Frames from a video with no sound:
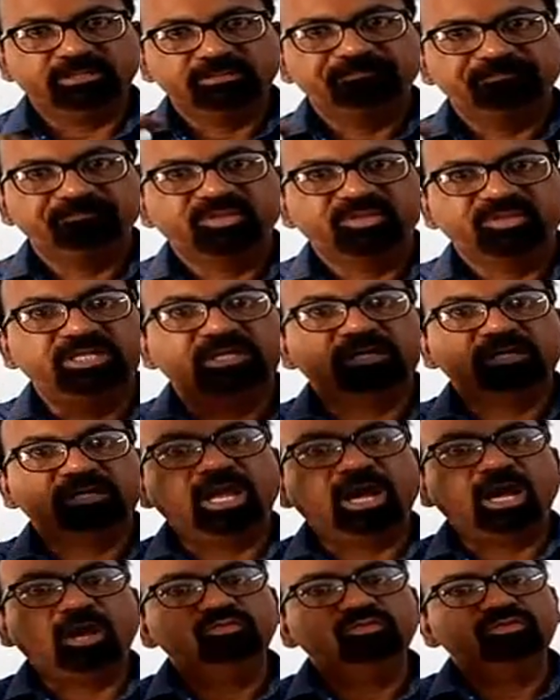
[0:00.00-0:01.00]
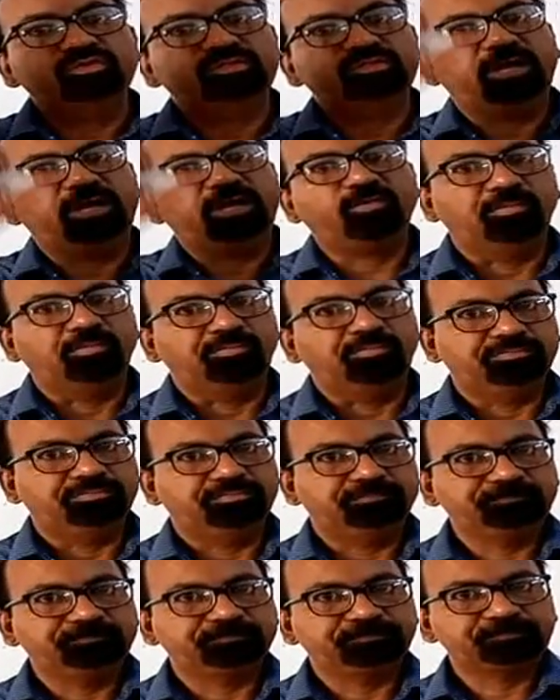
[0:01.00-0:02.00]
the clouds are formed.
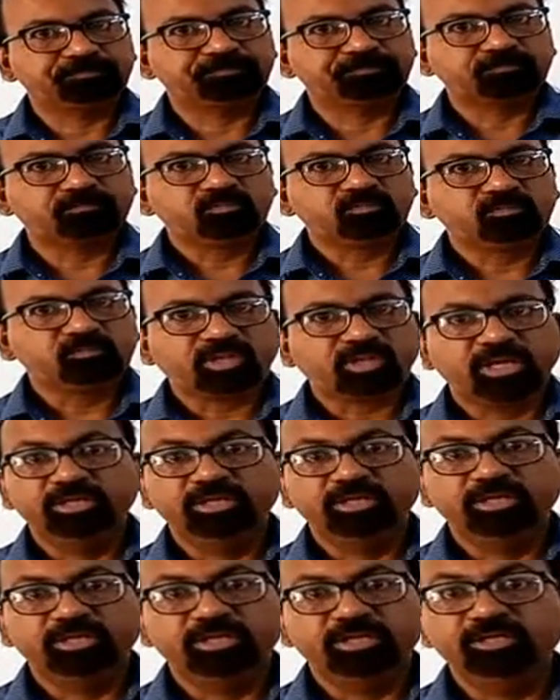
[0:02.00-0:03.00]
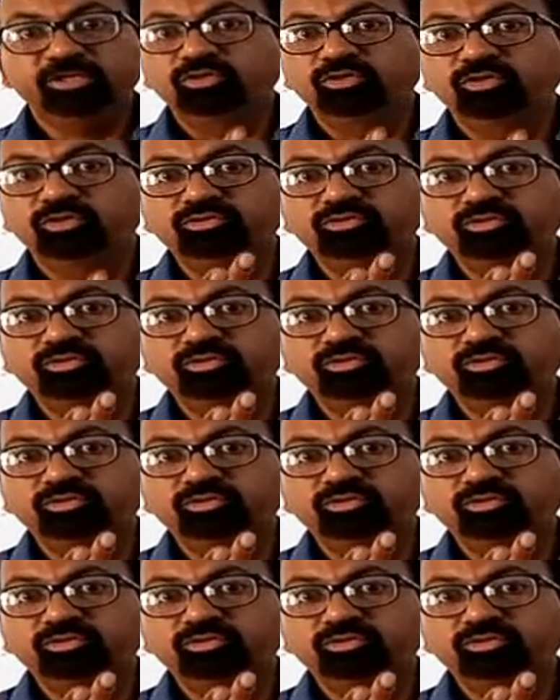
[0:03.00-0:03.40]
Due to the